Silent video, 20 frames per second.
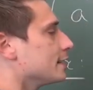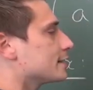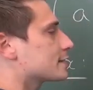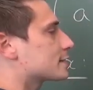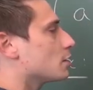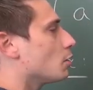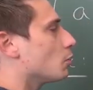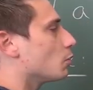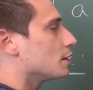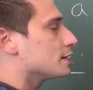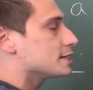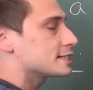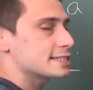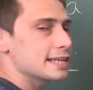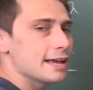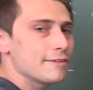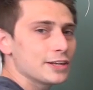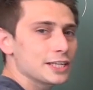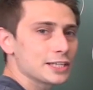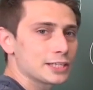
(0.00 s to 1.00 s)
So
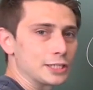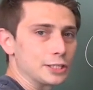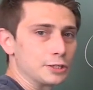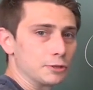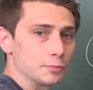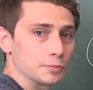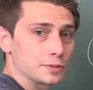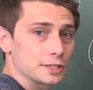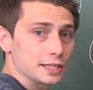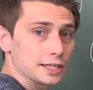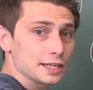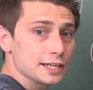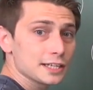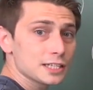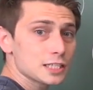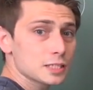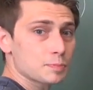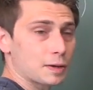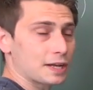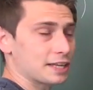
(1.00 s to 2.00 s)
7 cubed
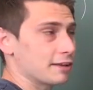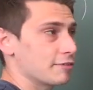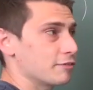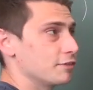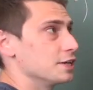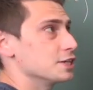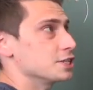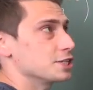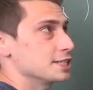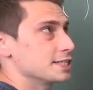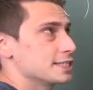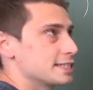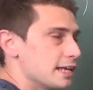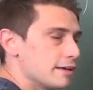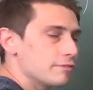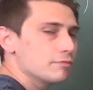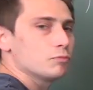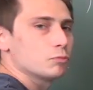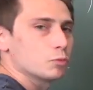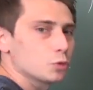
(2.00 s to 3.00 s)
is by definition
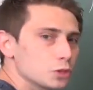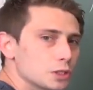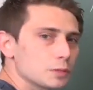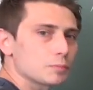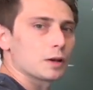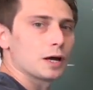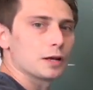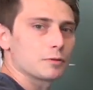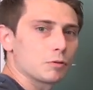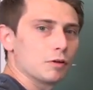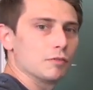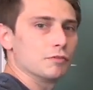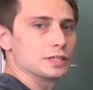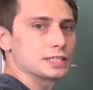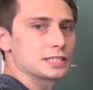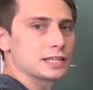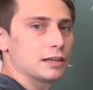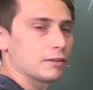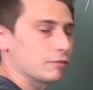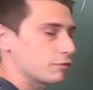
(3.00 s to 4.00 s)
7 multiplied with
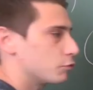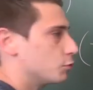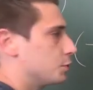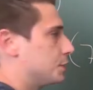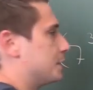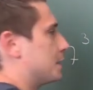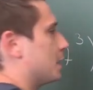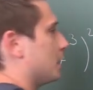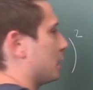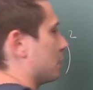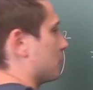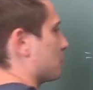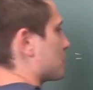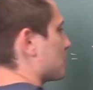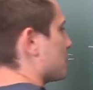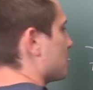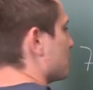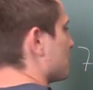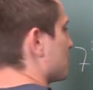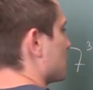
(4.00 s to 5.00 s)
itself 3 times.
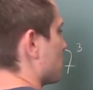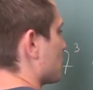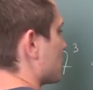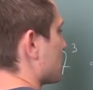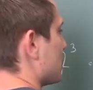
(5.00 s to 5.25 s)
So